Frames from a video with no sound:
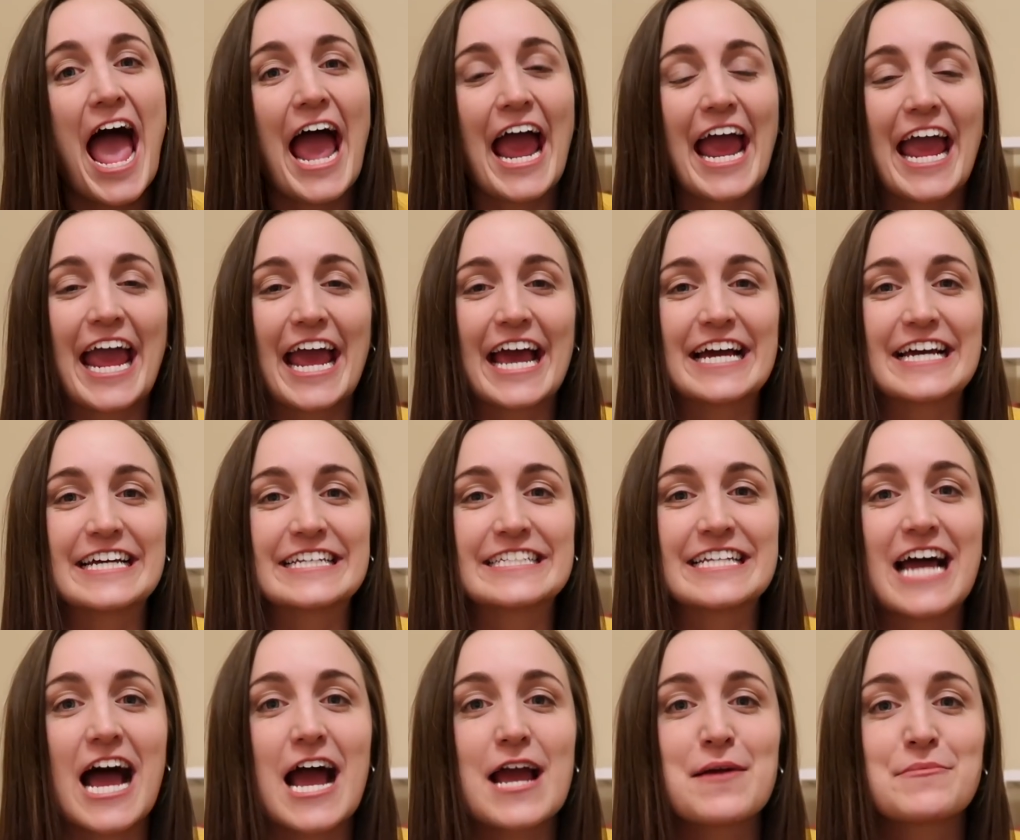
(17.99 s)

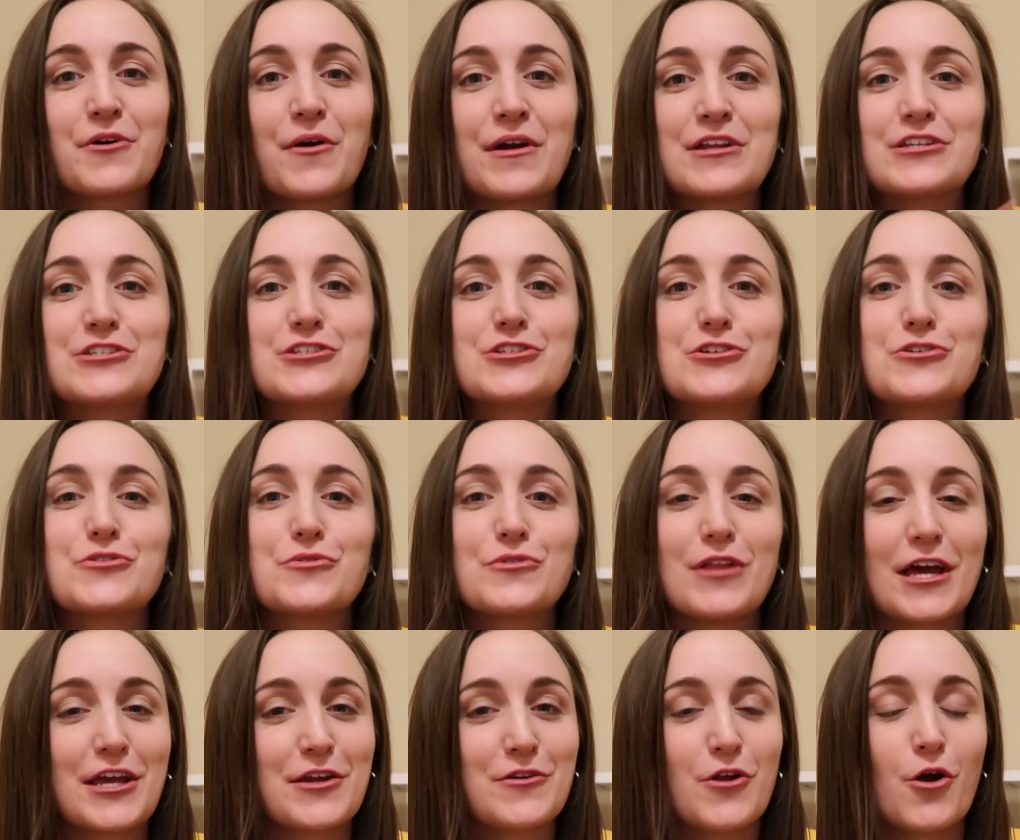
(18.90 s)
And I'm going to
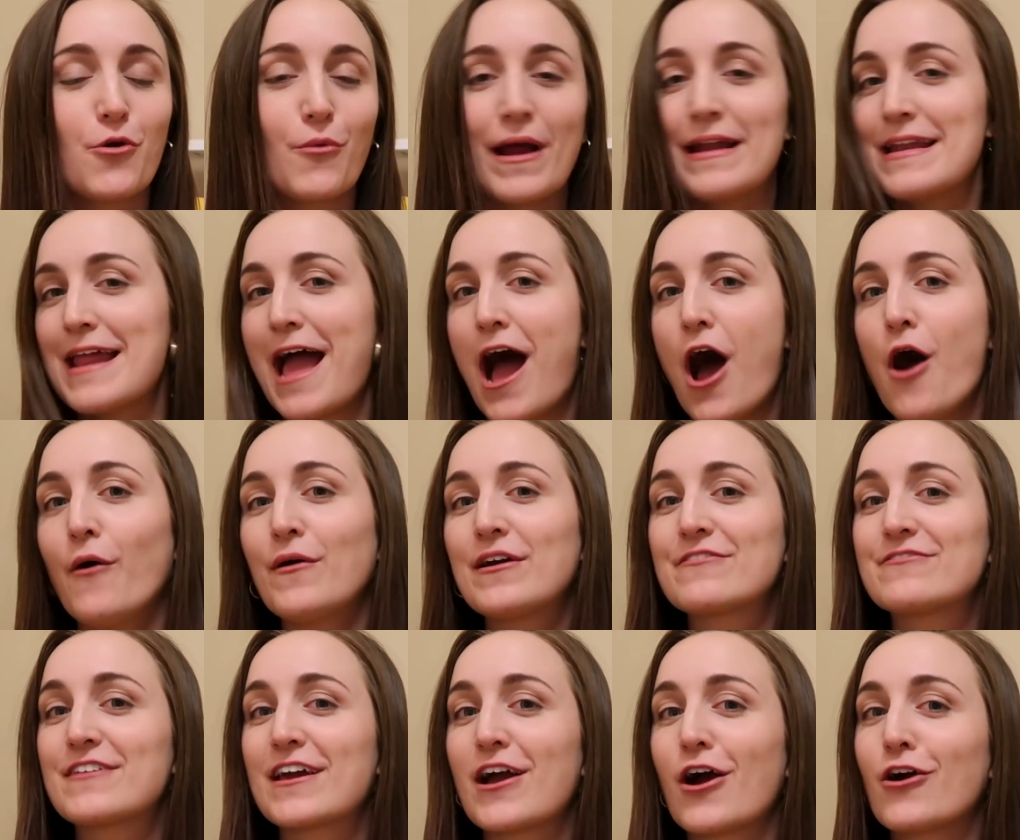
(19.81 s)
let you know right now
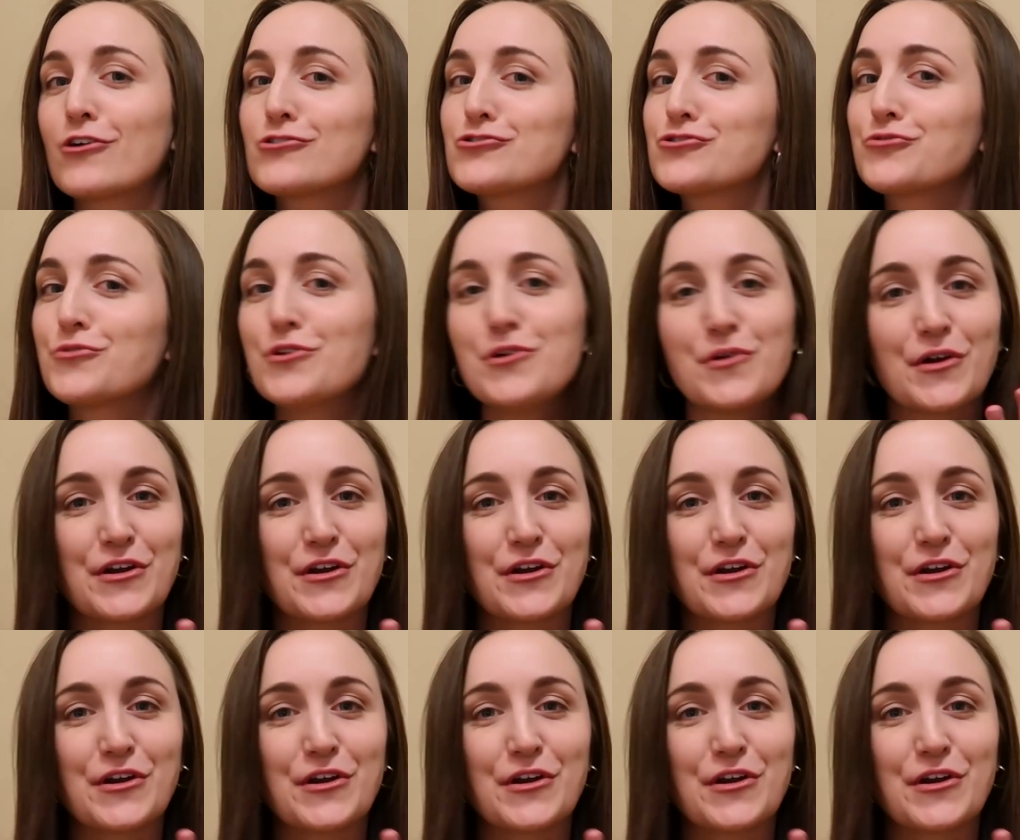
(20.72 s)
if they are true